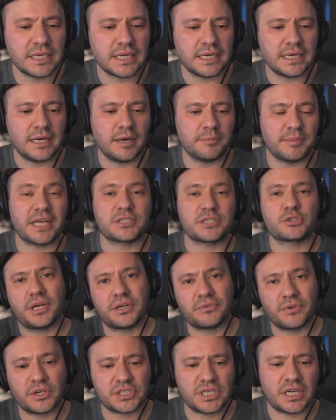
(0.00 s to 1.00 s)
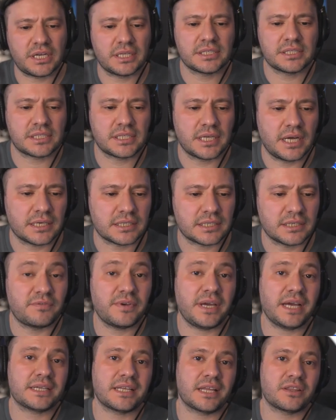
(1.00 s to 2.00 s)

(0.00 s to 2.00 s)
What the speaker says: I'm not trying to rush out of the stock. In fact,